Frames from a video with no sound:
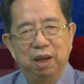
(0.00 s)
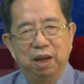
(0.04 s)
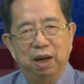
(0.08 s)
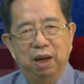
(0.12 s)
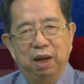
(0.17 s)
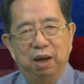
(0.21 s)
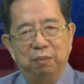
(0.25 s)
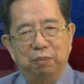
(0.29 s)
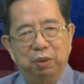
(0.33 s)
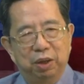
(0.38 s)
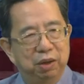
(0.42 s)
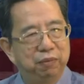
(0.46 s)

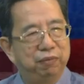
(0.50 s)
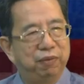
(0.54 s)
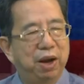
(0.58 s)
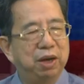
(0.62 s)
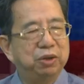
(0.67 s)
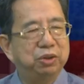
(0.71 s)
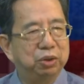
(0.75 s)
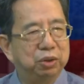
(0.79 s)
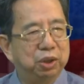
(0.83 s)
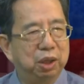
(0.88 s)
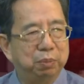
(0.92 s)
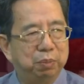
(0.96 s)

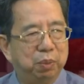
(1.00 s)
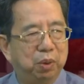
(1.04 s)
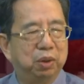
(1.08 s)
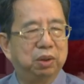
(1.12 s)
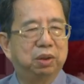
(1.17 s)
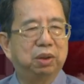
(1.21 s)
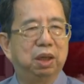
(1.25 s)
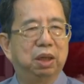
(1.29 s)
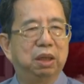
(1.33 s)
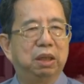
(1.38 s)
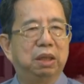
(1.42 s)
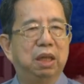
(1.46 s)
Bonifacio
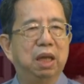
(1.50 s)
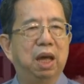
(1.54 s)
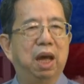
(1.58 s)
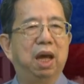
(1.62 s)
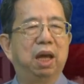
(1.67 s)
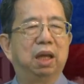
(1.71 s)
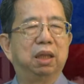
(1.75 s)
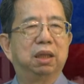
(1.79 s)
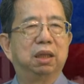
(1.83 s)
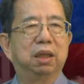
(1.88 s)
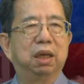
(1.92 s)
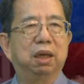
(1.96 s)
reported
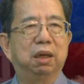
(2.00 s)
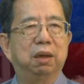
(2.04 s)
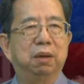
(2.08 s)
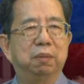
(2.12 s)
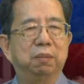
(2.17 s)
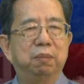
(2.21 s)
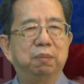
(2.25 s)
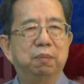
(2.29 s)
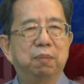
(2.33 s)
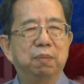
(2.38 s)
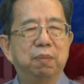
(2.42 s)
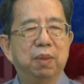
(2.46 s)
that
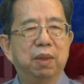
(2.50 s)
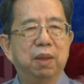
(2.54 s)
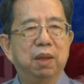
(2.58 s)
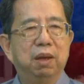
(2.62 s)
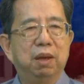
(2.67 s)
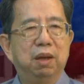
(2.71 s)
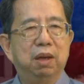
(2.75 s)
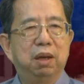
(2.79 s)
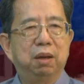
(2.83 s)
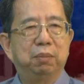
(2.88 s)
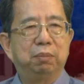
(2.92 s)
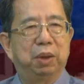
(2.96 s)

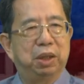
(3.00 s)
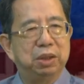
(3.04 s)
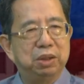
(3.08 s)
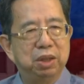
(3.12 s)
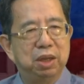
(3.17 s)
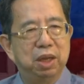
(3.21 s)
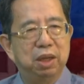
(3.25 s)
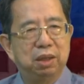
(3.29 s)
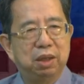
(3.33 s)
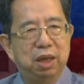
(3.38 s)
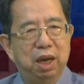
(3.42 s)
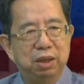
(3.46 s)

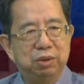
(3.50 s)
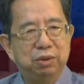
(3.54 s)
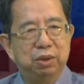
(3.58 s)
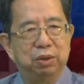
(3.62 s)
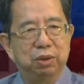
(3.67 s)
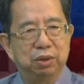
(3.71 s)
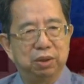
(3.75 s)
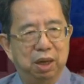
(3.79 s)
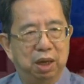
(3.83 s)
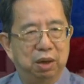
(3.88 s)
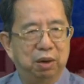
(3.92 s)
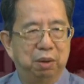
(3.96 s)
President
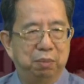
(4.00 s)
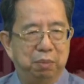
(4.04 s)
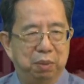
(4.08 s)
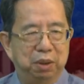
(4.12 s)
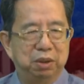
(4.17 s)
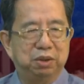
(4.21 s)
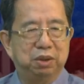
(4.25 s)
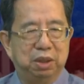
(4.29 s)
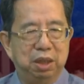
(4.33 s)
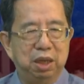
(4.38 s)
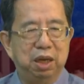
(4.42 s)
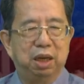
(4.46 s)
Quezon,
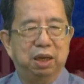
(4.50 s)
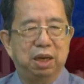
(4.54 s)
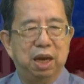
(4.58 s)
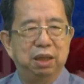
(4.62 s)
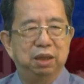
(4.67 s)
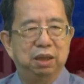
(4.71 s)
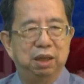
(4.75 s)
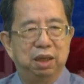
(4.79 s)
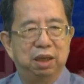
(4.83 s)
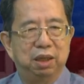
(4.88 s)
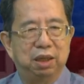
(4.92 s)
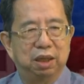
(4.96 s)
still a
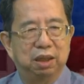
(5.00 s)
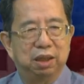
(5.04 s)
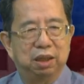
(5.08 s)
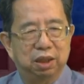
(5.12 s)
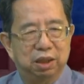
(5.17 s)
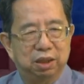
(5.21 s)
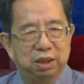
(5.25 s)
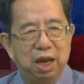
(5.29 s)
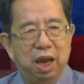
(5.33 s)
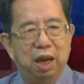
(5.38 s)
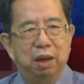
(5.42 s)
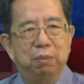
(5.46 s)
candidate at the
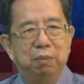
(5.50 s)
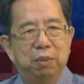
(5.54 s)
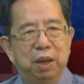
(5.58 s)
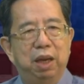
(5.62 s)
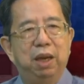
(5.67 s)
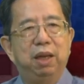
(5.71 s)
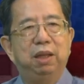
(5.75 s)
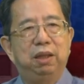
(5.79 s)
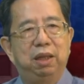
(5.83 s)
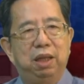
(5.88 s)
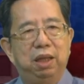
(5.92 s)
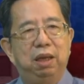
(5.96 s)
time,
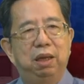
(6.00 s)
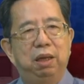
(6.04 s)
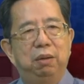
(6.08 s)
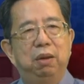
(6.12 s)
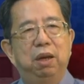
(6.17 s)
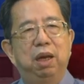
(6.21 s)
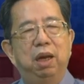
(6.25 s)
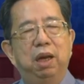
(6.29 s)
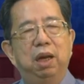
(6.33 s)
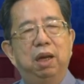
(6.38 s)
had the